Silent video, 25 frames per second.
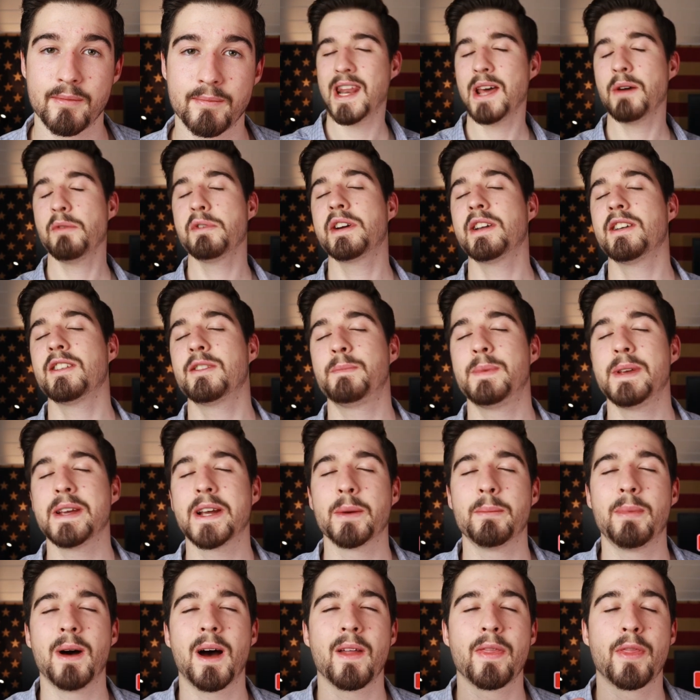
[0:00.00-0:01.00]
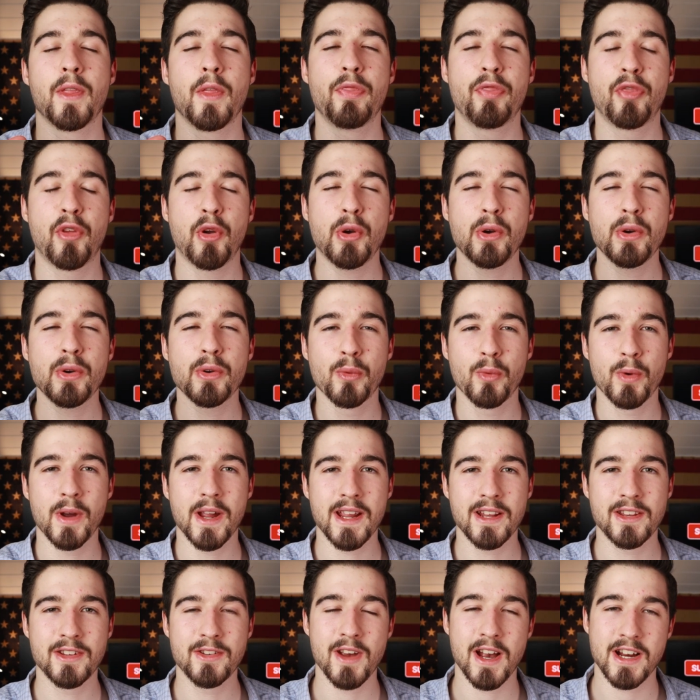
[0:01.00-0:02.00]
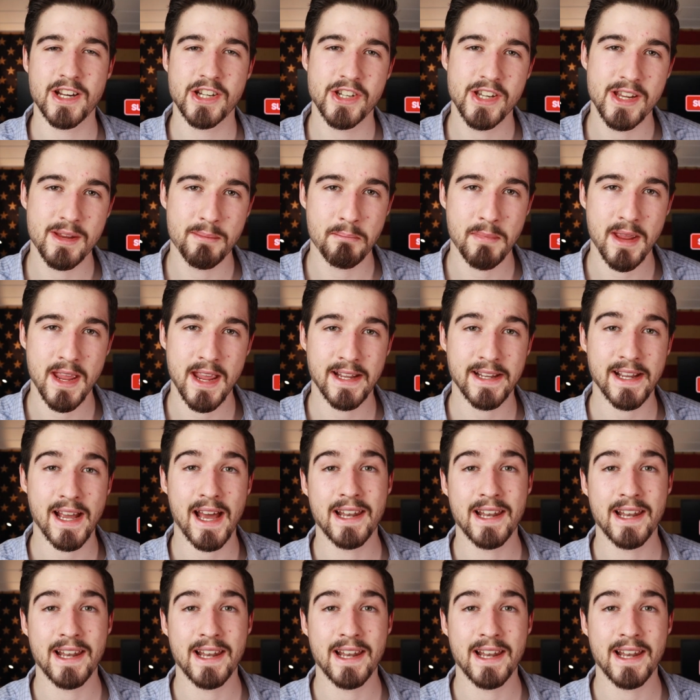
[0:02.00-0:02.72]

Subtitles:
And now we're gonna speak about the third way to actually make